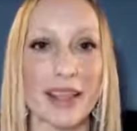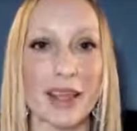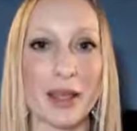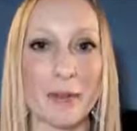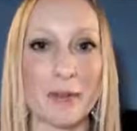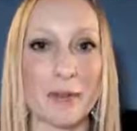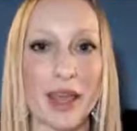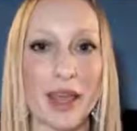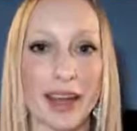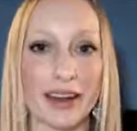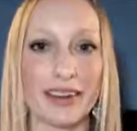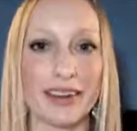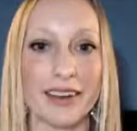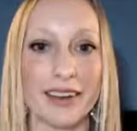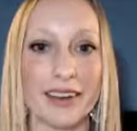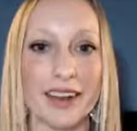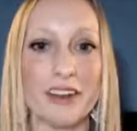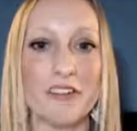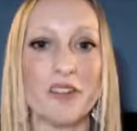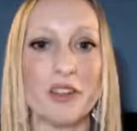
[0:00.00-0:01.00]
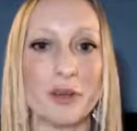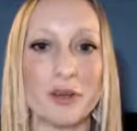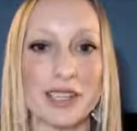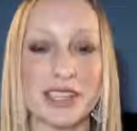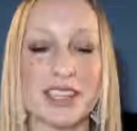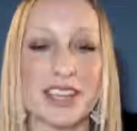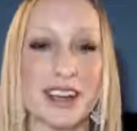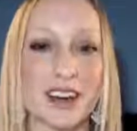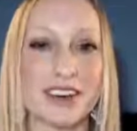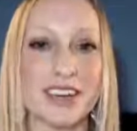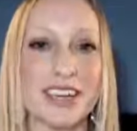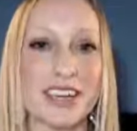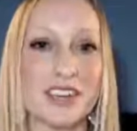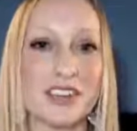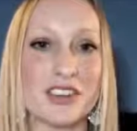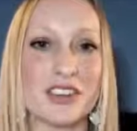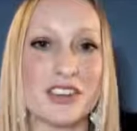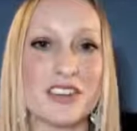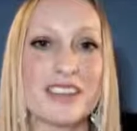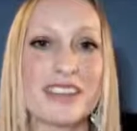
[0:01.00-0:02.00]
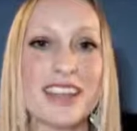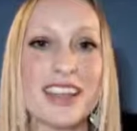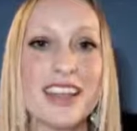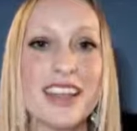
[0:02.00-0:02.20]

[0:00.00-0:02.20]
impact and influencing our teachers.